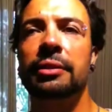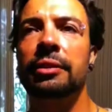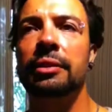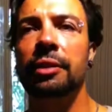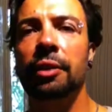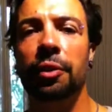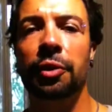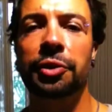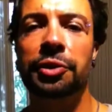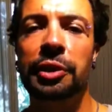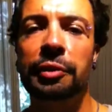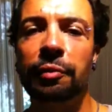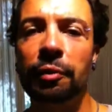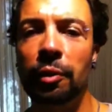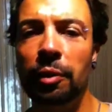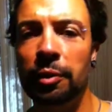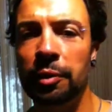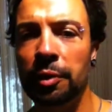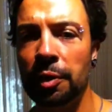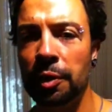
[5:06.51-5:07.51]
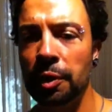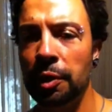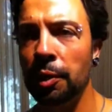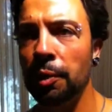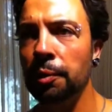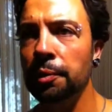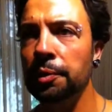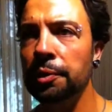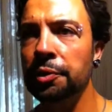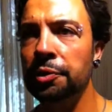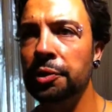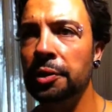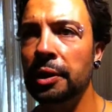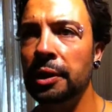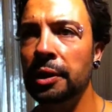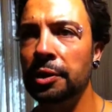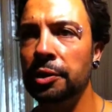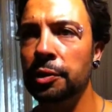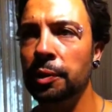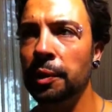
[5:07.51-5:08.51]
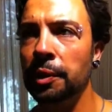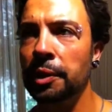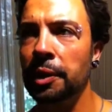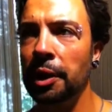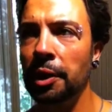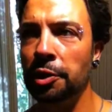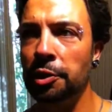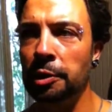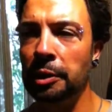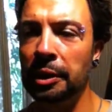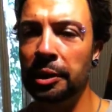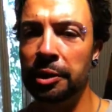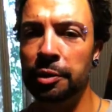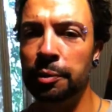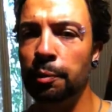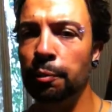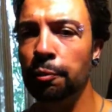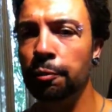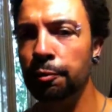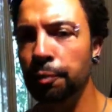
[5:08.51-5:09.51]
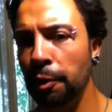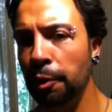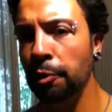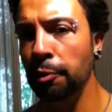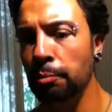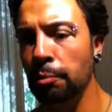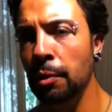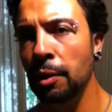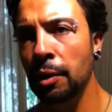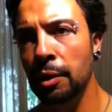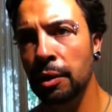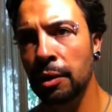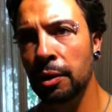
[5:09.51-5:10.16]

last even longer, the coldness in there, so I could actually get some foam